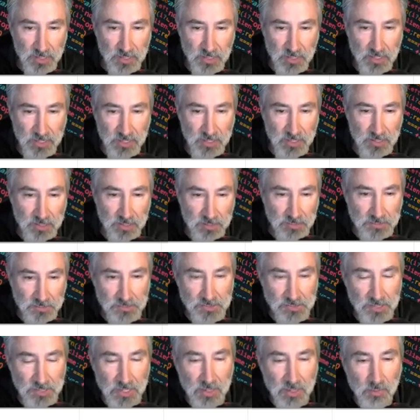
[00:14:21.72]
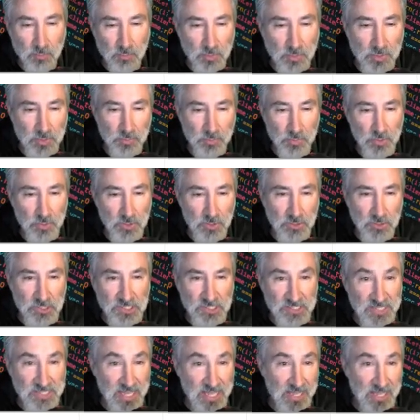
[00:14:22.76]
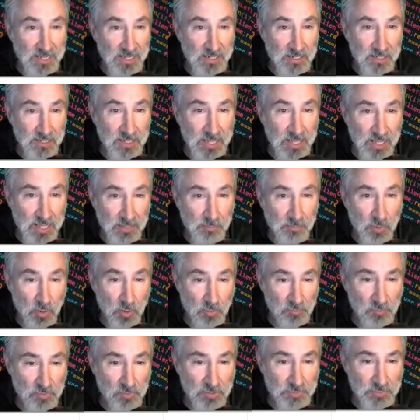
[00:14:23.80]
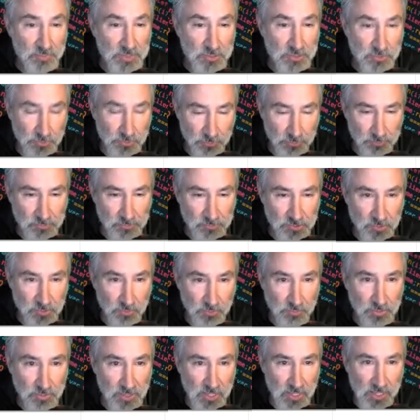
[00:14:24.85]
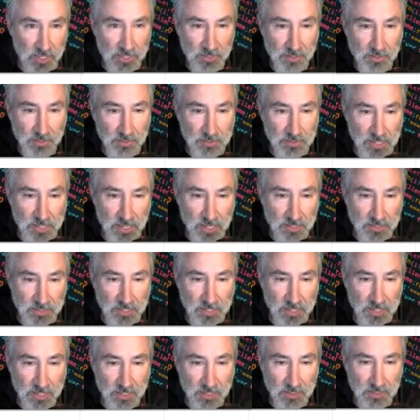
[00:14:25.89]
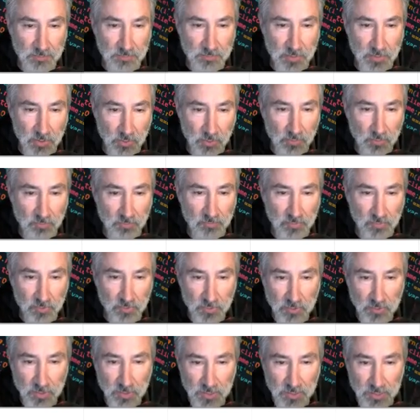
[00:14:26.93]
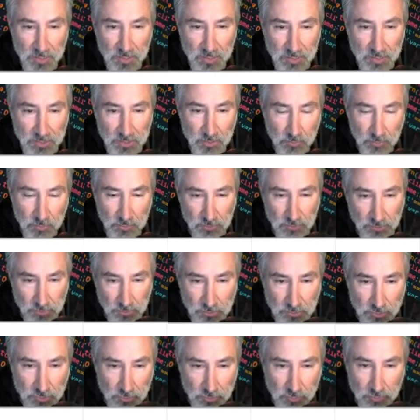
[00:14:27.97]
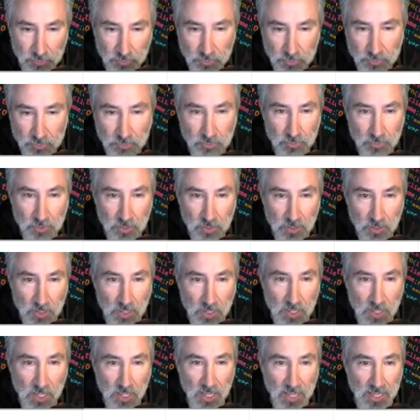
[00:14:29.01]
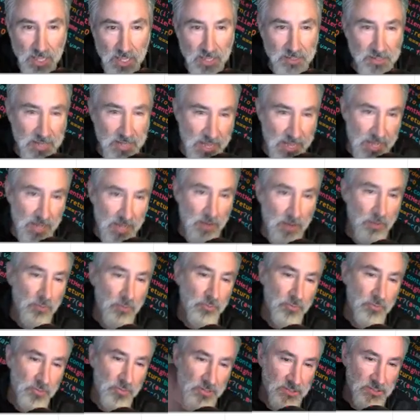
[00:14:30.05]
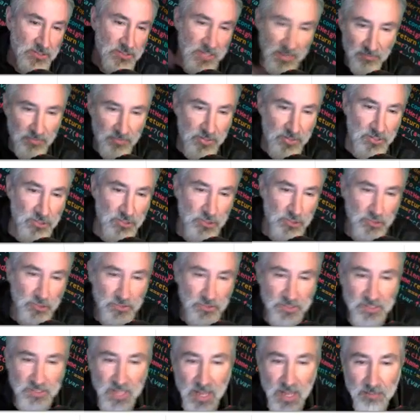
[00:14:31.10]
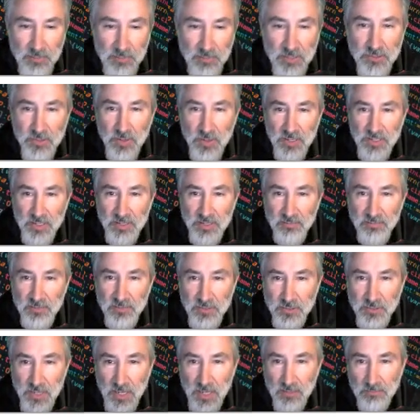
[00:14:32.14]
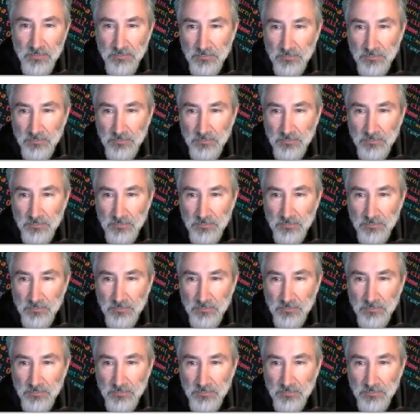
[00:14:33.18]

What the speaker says: is we will set game over to be true. So player.gameover equals true. And now everything should stop. Let's go ahead and give it a try.